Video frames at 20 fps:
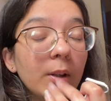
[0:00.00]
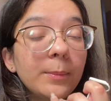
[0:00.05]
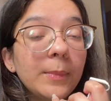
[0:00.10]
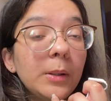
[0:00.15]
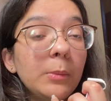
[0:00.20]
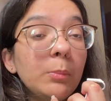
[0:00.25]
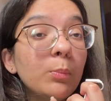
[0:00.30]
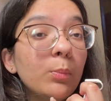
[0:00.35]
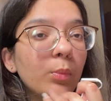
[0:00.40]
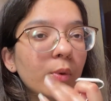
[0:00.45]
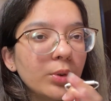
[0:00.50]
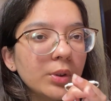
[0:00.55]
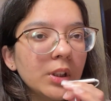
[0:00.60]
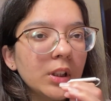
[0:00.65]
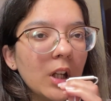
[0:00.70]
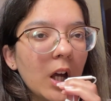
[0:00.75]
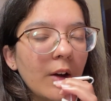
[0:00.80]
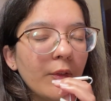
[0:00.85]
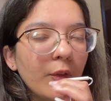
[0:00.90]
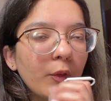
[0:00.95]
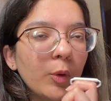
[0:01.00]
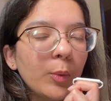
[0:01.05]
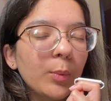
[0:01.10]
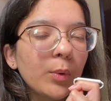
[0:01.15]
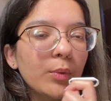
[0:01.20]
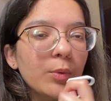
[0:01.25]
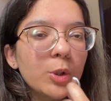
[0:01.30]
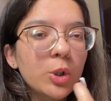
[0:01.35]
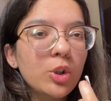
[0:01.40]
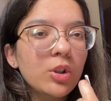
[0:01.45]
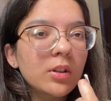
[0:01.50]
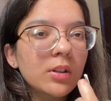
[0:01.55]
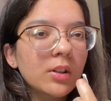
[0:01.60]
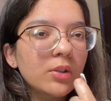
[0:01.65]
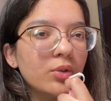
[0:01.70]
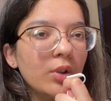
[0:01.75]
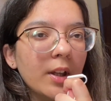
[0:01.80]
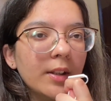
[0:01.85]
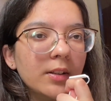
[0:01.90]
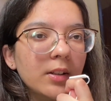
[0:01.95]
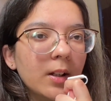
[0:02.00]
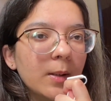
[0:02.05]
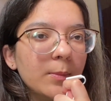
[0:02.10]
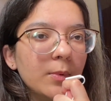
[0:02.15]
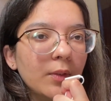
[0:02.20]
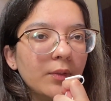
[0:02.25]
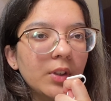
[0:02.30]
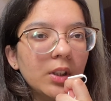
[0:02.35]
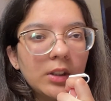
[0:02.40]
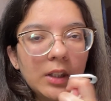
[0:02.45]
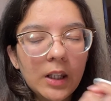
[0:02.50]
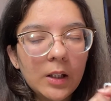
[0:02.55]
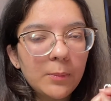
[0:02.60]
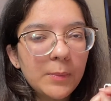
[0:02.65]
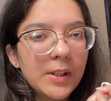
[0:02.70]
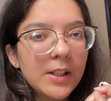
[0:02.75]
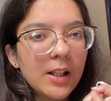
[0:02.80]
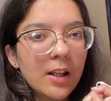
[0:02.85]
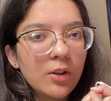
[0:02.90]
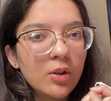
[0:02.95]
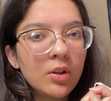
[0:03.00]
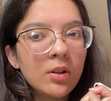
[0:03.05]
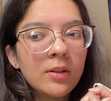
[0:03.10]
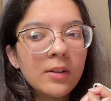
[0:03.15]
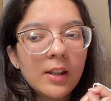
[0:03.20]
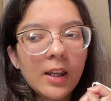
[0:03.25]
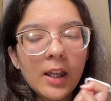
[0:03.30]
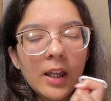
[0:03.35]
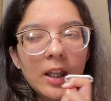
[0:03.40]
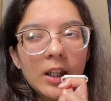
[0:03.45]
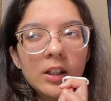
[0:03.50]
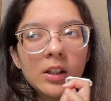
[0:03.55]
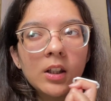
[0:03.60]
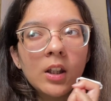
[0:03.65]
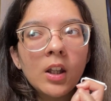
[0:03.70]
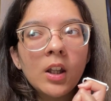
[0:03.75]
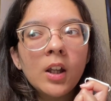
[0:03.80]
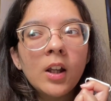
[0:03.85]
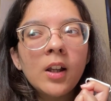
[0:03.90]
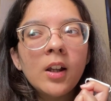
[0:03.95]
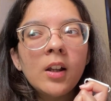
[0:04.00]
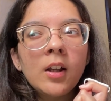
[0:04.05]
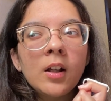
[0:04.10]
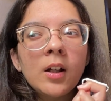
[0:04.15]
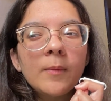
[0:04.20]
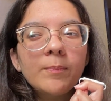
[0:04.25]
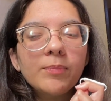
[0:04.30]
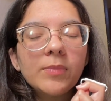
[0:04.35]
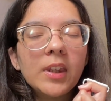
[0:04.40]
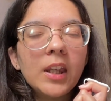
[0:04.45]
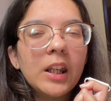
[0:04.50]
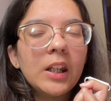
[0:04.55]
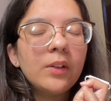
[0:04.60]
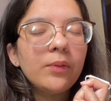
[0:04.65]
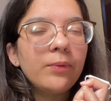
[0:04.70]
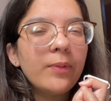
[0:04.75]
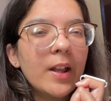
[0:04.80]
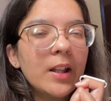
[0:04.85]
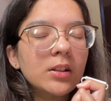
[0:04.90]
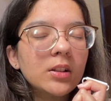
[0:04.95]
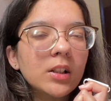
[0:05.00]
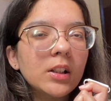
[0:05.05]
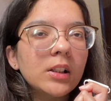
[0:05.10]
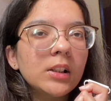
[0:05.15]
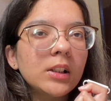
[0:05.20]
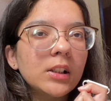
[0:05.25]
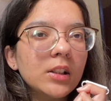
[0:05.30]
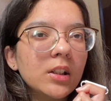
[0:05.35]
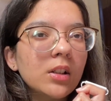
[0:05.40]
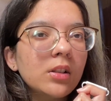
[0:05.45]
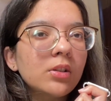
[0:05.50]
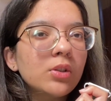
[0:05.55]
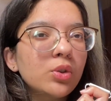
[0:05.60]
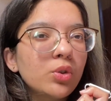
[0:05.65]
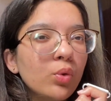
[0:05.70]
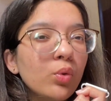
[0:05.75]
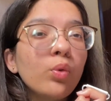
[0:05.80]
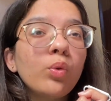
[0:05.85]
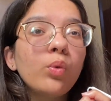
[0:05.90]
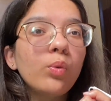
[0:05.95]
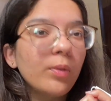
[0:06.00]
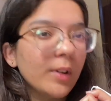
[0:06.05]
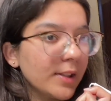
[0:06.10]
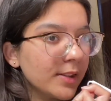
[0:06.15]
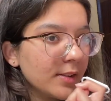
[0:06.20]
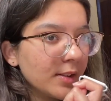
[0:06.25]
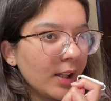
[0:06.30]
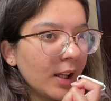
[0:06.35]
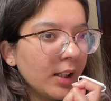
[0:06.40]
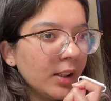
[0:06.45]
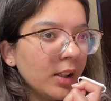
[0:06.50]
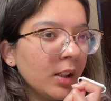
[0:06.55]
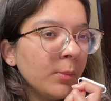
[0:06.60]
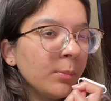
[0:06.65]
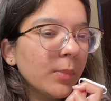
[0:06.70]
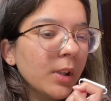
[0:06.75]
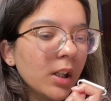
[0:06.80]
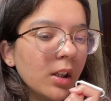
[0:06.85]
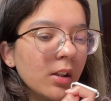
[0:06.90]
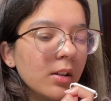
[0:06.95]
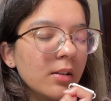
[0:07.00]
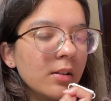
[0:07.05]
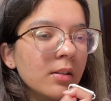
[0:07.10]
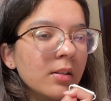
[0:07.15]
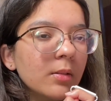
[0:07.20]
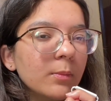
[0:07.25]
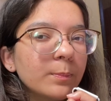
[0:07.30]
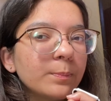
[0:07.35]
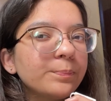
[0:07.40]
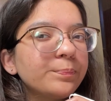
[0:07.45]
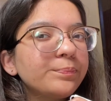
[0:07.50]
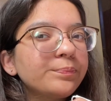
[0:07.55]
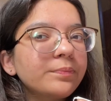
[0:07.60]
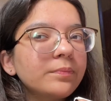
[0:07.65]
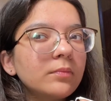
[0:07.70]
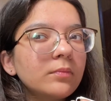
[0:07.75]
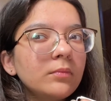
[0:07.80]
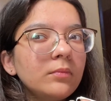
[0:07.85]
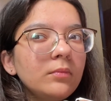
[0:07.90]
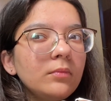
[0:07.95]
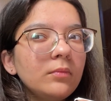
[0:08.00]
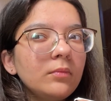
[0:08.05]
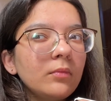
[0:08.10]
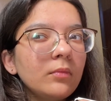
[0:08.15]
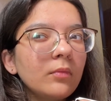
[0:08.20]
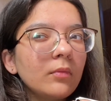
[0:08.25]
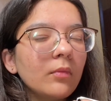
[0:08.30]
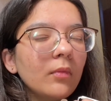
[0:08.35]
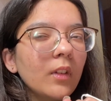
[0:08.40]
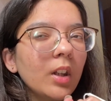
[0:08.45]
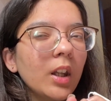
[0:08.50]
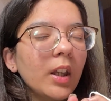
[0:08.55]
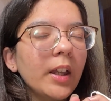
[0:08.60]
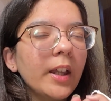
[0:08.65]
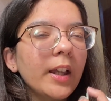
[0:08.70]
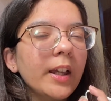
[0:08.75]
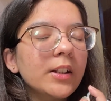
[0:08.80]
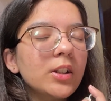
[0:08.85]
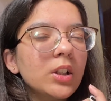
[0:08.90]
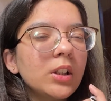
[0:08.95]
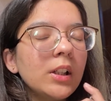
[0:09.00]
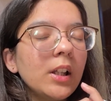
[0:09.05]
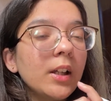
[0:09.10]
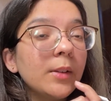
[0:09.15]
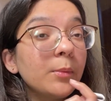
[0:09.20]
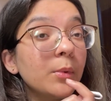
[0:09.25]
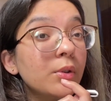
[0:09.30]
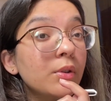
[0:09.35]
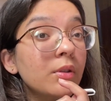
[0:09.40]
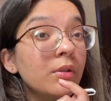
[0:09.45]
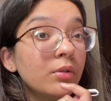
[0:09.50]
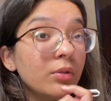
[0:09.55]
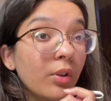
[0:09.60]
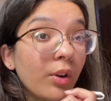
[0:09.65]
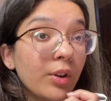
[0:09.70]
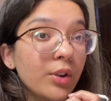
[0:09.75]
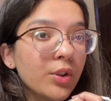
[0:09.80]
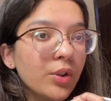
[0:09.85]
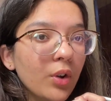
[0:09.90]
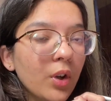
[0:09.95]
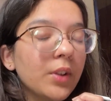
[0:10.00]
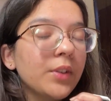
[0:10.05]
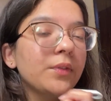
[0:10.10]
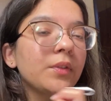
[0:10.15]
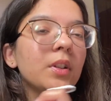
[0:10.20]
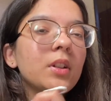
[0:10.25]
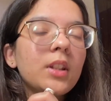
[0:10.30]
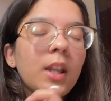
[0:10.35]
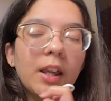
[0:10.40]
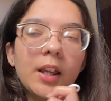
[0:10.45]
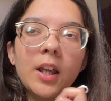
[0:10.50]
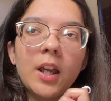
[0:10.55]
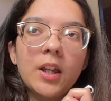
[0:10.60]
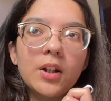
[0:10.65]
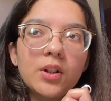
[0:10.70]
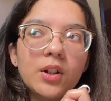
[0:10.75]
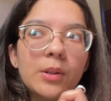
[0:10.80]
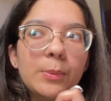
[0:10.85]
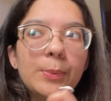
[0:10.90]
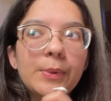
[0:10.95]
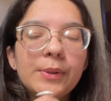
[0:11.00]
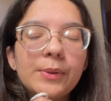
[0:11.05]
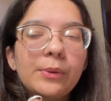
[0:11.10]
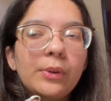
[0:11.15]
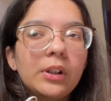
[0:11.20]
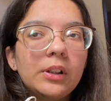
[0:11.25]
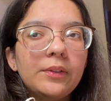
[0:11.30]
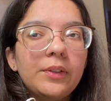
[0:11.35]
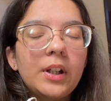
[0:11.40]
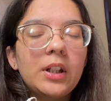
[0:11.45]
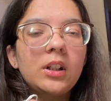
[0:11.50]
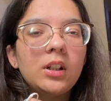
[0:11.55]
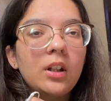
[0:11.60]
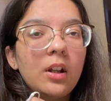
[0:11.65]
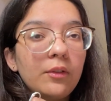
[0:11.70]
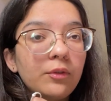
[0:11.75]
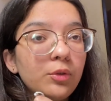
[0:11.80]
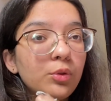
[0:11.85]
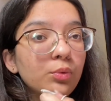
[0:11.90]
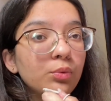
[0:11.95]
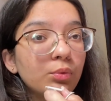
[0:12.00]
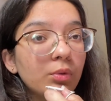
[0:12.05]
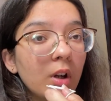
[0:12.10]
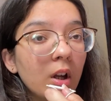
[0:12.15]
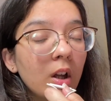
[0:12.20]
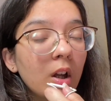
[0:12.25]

more than half of the book was just the transcripts of the therapy sessions, and it felt a little too one sided, because actually I'm also not sure if the psychiatrist was qualified enough to